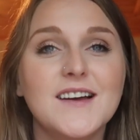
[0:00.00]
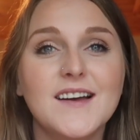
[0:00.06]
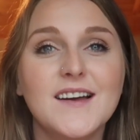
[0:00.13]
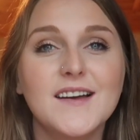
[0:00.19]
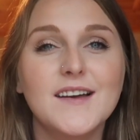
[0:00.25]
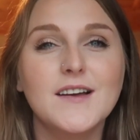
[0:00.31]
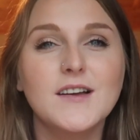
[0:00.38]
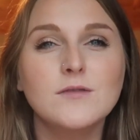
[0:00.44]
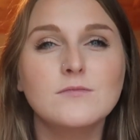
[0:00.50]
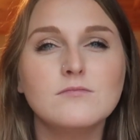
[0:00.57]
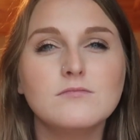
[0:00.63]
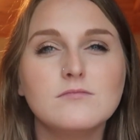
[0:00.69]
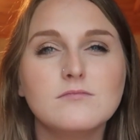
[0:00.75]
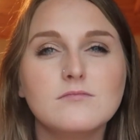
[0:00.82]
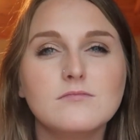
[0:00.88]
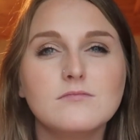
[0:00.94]

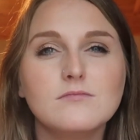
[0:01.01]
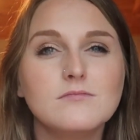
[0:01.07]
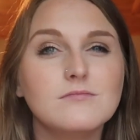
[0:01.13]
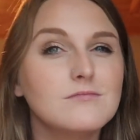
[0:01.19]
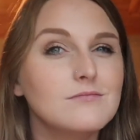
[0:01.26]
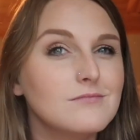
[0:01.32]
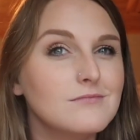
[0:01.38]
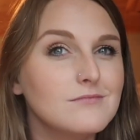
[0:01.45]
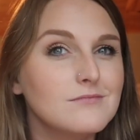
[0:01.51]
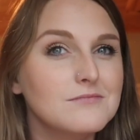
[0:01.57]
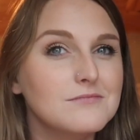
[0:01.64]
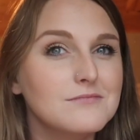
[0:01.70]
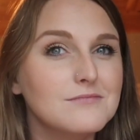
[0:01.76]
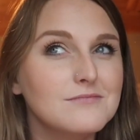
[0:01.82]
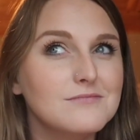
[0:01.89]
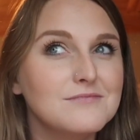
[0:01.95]

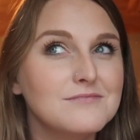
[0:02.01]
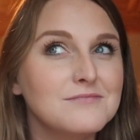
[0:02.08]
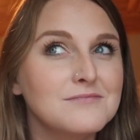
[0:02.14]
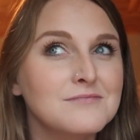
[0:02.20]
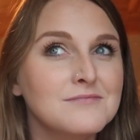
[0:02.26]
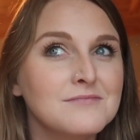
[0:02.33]
No one is speaking in this clip.